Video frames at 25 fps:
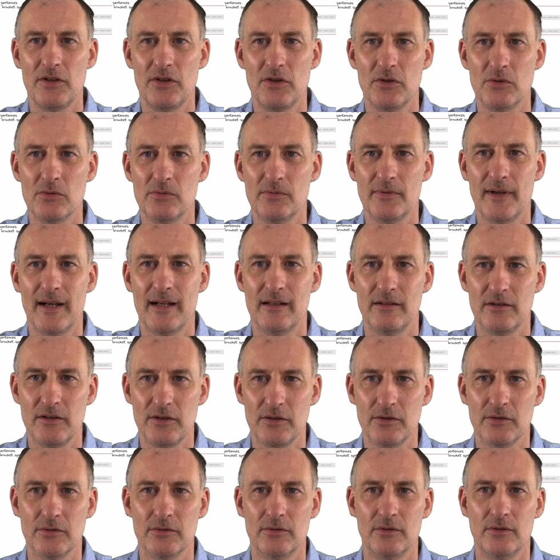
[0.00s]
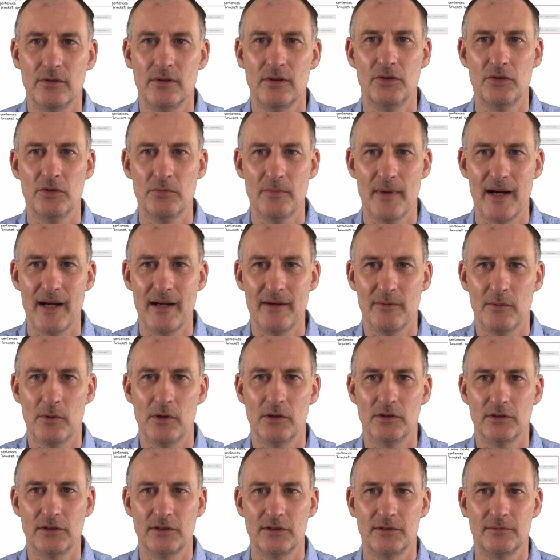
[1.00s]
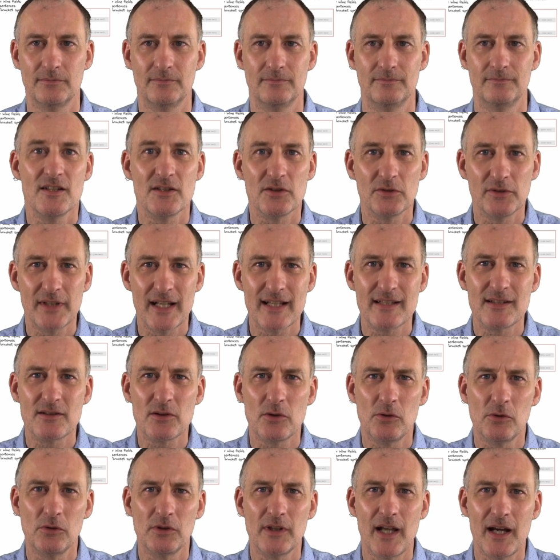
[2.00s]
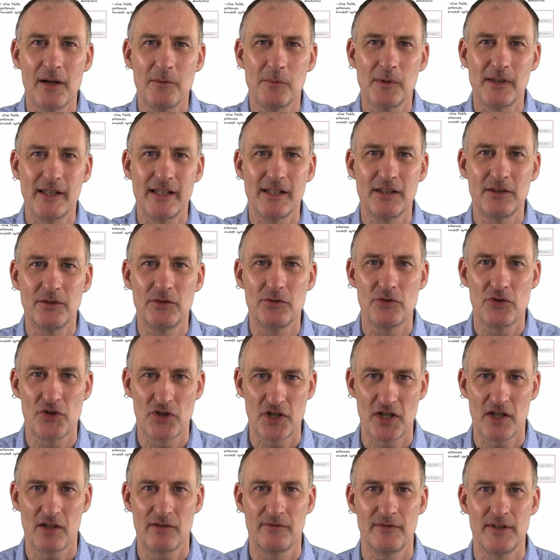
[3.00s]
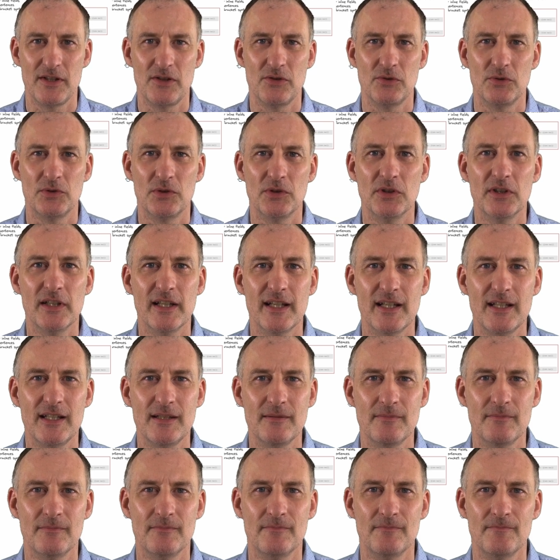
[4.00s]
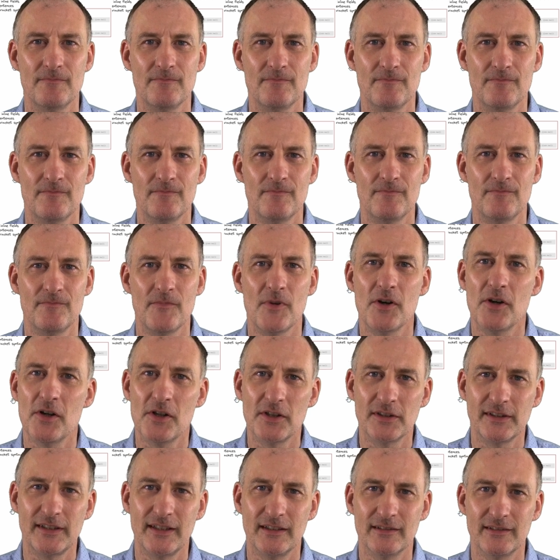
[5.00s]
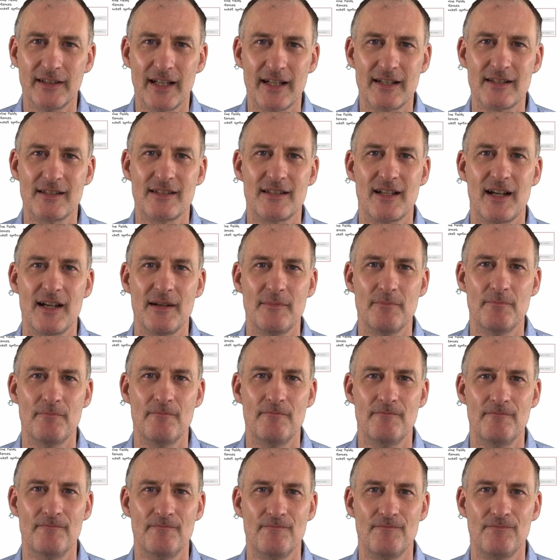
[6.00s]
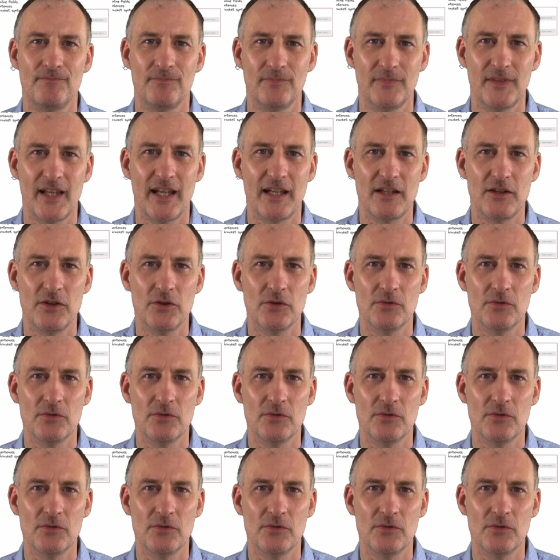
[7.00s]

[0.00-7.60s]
new value to my vault. So that's all I wanted to share with you today. Until next time, thank